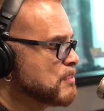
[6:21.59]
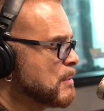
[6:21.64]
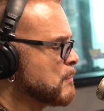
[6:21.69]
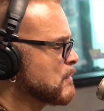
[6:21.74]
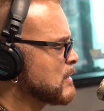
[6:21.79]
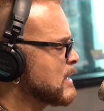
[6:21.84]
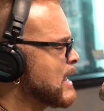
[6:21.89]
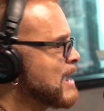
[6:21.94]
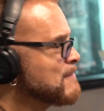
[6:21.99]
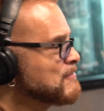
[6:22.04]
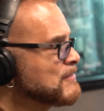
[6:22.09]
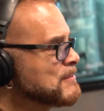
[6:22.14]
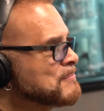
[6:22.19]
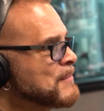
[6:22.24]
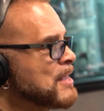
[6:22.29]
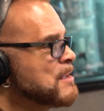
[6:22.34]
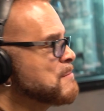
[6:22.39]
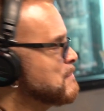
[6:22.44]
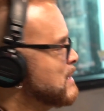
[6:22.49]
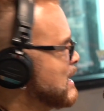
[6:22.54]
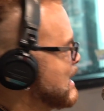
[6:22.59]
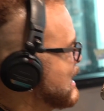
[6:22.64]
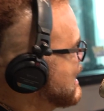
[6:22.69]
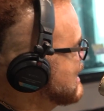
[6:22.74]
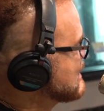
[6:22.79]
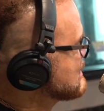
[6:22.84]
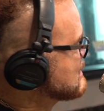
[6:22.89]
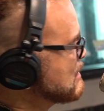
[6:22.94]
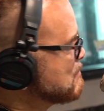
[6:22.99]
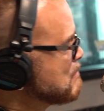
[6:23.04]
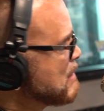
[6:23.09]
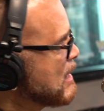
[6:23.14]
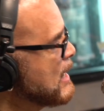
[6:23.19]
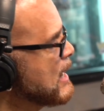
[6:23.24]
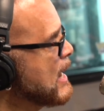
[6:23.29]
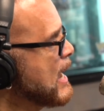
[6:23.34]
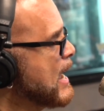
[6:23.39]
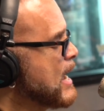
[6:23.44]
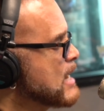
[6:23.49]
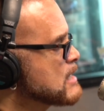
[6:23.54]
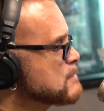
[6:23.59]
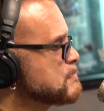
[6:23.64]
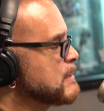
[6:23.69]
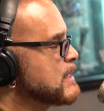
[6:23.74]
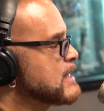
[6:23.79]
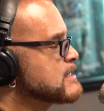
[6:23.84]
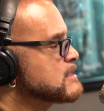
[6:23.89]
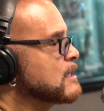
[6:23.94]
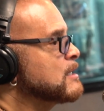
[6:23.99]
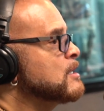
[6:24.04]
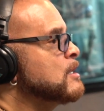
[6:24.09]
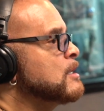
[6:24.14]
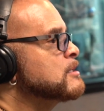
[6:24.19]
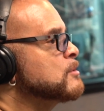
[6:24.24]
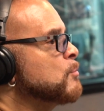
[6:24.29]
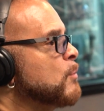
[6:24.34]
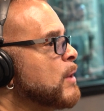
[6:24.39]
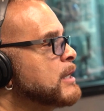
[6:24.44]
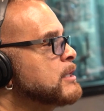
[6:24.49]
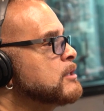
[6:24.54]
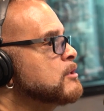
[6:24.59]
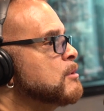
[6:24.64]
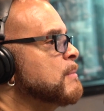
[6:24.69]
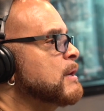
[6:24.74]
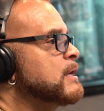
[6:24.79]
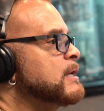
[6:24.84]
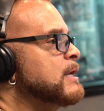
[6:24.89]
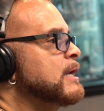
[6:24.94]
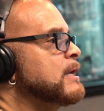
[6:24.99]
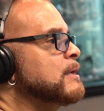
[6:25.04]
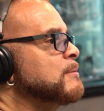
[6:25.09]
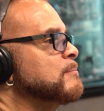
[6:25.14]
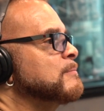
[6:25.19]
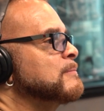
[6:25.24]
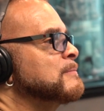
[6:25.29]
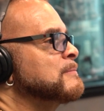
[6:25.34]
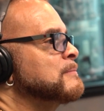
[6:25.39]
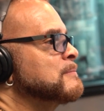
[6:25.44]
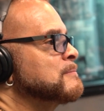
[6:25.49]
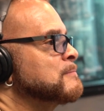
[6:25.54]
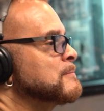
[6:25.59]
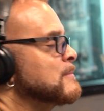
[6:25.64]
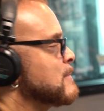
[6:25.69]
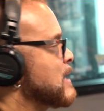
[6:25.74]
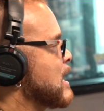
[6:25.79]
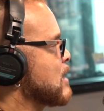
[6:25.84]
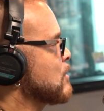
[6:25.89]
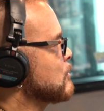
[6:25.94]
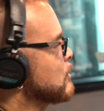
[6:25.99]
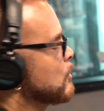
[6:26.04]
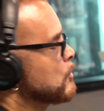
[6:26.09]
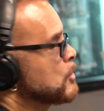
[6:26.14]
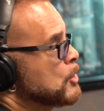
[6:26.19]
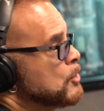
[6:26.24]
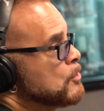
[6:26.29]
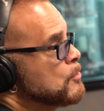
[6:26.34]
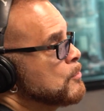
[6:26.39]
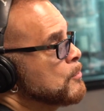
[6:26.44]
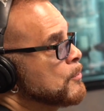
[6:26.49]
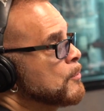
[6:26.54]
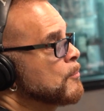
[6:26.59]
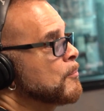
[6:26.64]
when people are laughing, man, Sinbad here has been. I said, then why do you know my name? I don't know you.